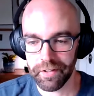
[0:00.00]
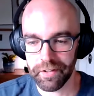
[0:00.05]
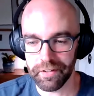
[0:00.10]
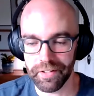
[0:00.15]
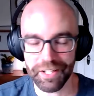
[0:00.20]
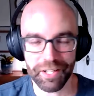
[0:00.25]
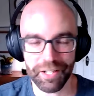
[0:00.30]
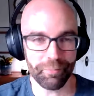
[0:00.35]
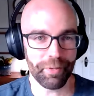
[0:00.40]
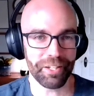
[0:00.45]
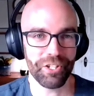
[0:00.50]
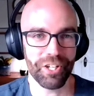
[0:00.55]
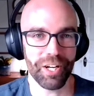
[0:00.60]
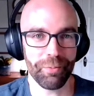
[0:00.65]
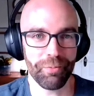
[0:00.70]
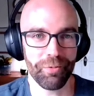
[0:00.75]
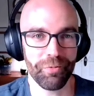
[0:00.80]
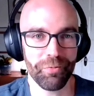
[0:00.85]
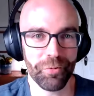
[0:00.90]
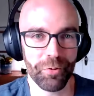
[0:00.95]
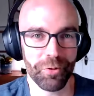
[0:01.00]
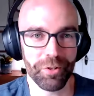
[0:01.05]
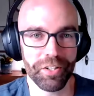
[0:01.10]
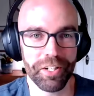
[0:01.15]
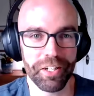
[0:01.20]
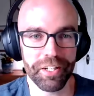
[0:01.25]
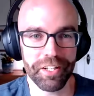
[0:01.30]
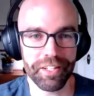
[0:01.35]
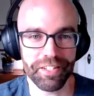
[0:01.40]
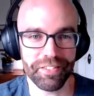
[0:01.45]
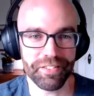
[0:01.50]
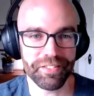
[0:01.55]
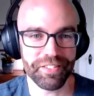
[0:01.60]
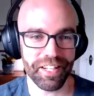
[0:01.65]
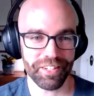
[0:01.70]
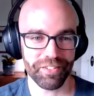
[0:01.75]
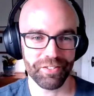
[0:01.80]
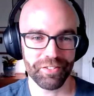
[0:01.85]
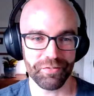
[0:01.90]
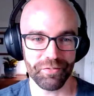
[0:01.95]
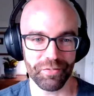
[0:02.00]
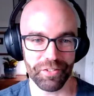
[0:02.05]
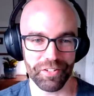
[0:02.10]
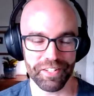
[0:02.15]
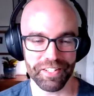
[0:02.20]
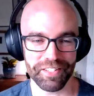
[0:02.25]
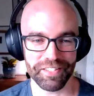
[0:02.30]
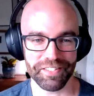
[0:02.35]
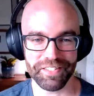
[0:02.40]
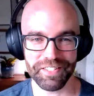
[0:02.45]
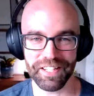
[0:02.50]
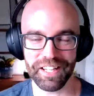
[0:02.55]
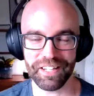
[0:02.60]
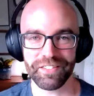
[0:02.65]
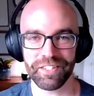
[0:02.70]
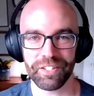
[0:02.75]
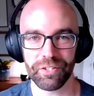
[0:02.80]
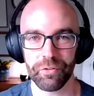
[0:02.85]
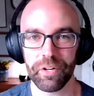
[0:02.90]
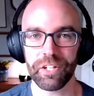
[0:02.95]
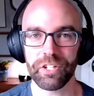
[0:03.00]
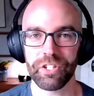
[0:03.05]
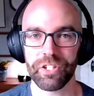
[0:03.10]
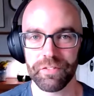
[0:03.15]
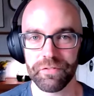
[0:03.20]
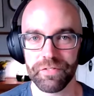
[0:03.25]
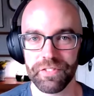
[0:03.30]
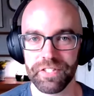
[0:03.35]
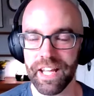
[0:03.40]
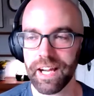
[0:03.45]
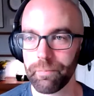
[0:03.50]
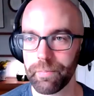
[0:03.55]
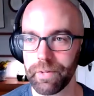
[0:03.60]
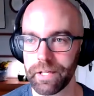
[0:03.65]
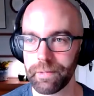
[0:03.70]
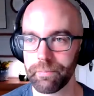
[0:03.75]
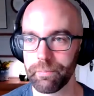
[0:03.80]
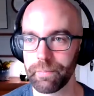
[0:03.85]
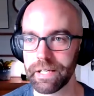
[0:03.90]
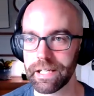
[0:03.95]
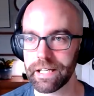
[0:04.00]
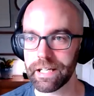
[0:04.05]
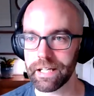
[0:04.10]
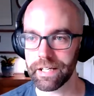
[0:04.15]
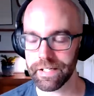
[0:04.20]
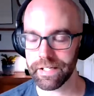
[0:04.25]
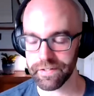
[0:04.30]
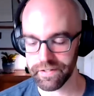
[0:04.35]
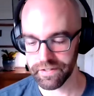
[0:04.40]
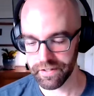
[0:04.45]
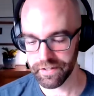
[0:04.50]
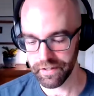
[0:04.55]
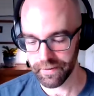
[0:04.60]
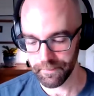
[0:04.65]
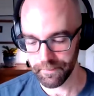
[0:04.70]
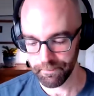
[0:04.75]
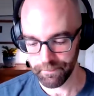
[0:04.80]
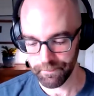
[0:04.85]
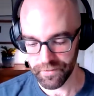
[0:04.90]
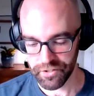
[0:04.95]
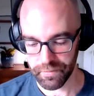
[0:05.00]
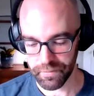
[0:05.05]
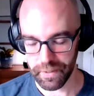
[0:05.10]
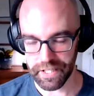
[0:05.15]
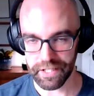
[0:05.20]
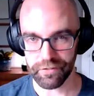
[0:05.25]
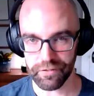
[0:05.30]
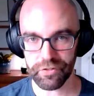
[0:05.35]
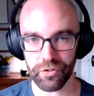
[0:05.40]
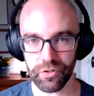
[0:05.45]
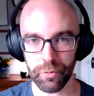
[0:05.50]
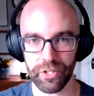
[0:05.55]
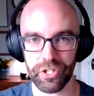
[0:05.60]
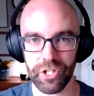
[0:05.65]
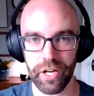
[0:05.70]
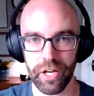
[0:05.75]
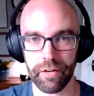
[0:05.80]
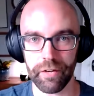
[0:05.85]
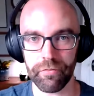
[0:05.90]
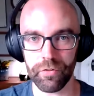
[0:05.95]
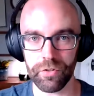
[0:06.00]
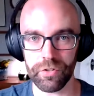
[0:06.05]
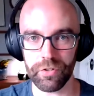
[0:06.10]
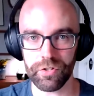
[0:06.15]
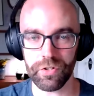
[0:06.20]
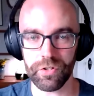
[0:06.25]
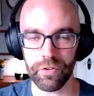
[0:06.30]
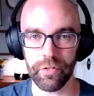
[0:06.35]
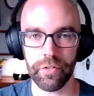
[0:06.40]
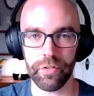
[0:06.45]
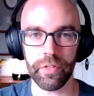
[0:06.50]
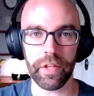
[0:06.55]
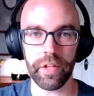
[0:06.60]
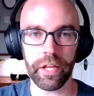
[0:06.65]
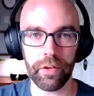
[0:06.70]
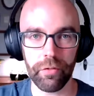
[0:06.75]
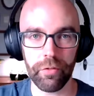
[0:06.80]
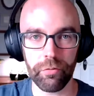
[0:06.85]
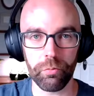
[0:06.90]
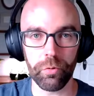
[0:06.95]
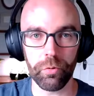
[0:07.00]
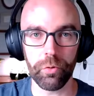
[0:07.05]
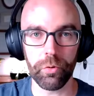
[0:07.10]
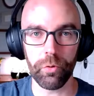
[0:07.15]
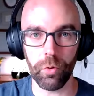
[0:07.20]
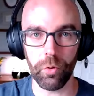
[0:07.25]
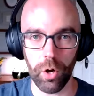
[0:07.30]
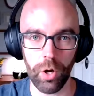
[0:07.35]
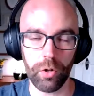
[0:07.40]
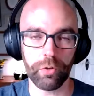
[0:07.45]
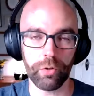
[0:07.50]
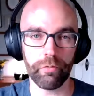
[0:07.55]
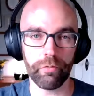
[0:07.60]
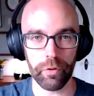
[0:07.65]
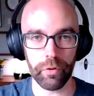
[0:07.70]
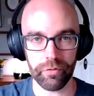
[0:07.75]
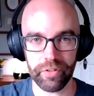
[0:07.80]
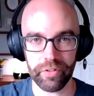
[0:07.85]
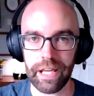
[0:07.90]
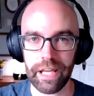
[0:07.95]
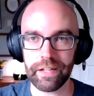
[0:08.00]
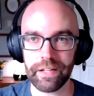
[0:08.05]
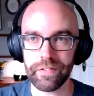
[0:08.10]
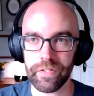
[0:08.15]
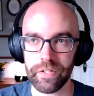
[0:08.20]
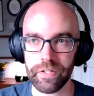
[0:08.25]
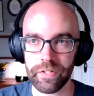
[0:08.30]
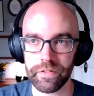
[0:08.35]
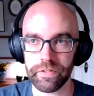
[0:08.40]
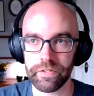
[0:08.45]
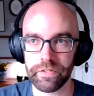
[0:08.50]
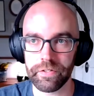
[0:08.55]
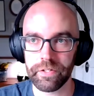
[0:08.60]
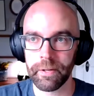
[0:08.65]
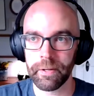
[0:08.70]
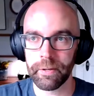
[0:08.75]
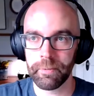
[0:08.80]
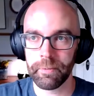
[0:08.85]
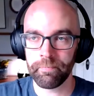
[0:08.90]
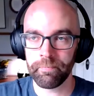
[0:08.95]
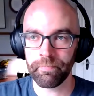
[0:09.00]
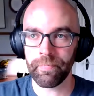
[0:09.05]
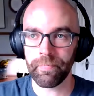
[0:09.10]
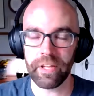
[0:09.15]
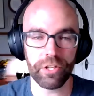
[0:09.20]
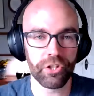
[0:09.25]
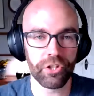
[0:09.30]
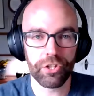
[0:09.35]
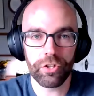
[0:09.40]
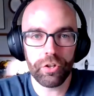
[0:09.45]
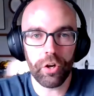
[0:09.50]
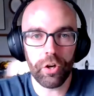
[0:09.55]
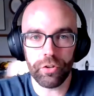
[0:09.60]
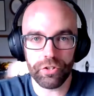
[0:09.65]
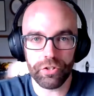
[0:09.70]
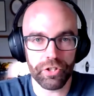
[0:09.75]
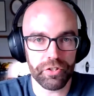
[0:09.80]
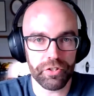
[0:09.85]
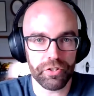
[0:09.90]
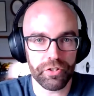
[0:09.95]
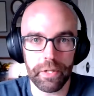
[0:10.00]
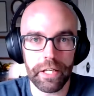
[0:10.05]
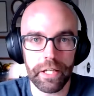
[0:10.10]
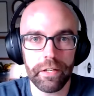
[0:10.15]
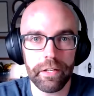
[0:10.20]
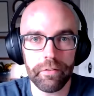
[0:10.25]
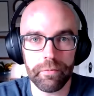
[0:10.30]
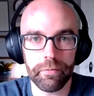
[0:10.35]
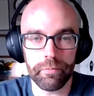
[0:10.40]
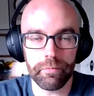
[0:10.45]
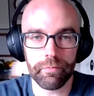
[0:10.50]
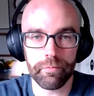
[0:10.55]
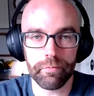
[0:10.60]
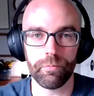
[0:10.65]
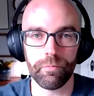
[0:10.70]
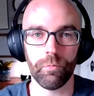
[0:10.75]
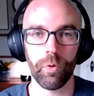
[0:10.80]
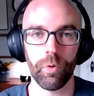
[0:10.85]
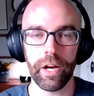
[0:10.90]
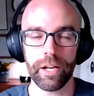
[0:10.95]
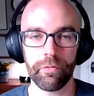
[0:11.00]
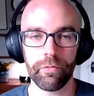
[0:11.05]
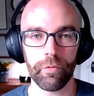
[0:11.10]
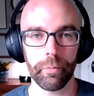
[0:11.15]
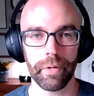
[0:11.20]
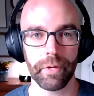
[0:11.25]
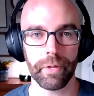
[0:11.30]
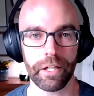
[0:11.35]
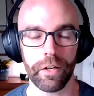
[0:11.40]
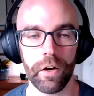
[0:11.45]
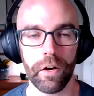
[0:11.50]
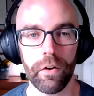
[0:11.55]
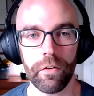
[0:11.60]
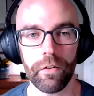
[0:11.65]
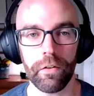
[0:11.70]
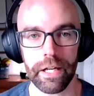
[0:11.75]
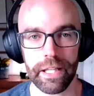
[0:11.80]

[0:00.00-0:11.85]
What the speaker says: licking my chops for this next iteration of Stackbit, because spending so much effort to think through all of those cases, it should all just be ready for me to go. And